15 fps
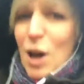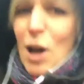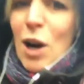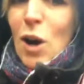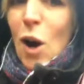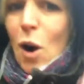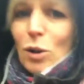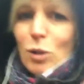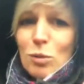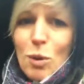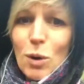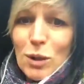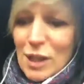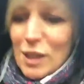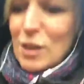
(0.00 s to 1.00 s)
cold
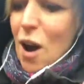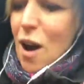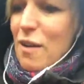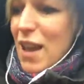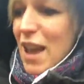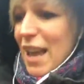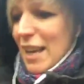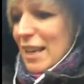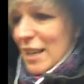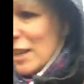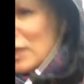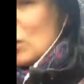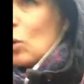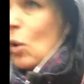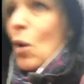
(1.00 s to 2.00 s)
water diving and
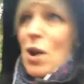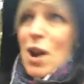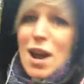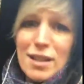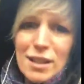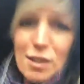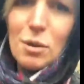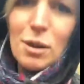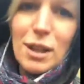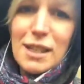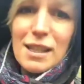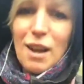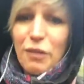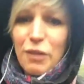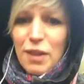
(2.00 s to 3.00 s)
saunas and all the
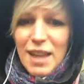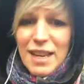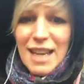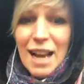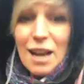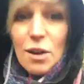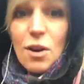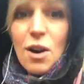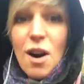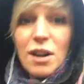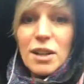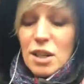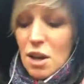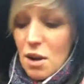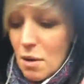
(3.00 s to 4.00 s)
stuff that they tell you
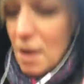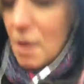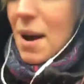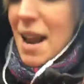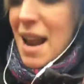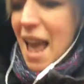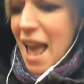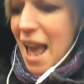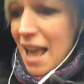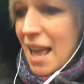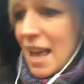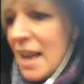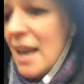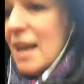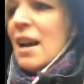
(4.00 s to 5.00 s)
can't do, he went, hey,
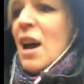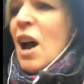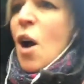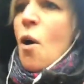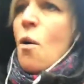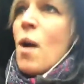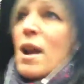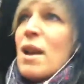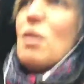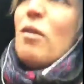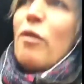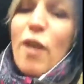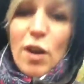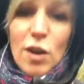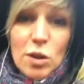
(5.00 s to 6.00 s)
why don't you
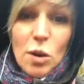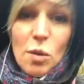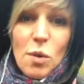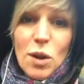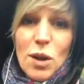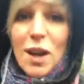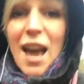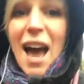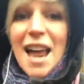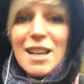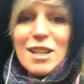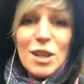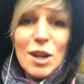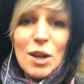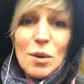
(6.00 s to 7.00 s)
focus on what you can
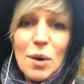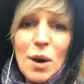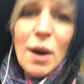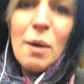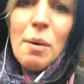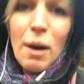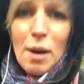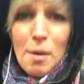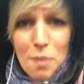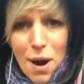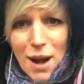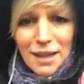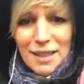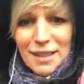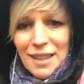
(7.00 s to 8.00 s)
do while you're
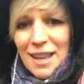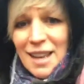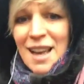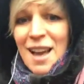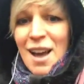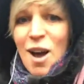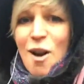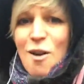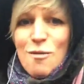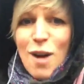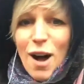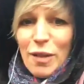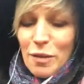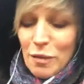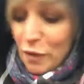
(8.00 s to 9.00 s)
pregnant
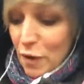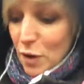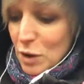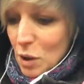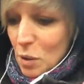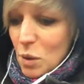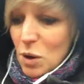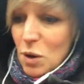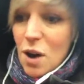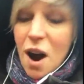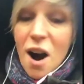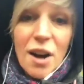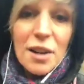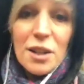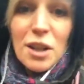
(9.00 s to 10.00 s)
rather than focus on what you
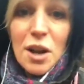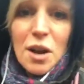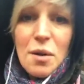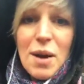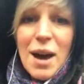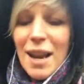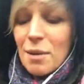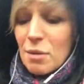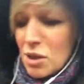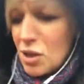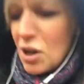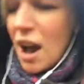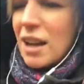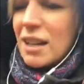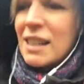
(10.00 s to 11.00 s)
can't do? And it was
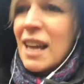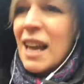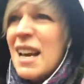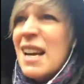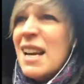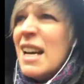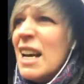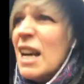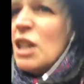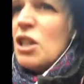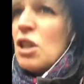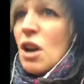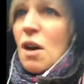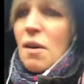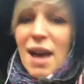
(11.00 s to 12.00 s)
just, do
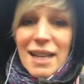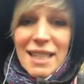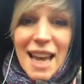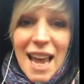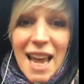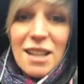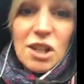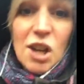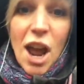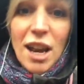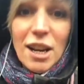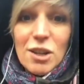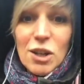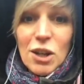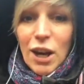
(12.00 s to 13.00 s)
you know that day it
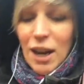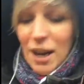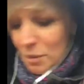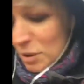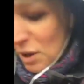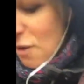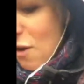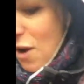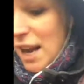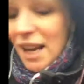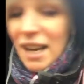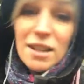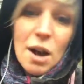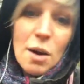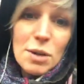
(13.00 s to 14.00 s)
changed? It was ironic
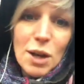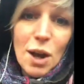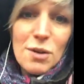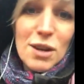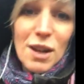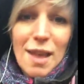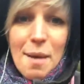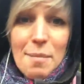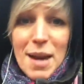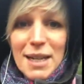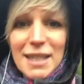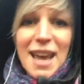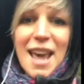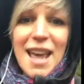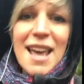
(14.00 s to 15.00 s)
because I was coaching them that
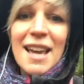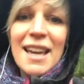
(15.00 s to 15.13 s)
day.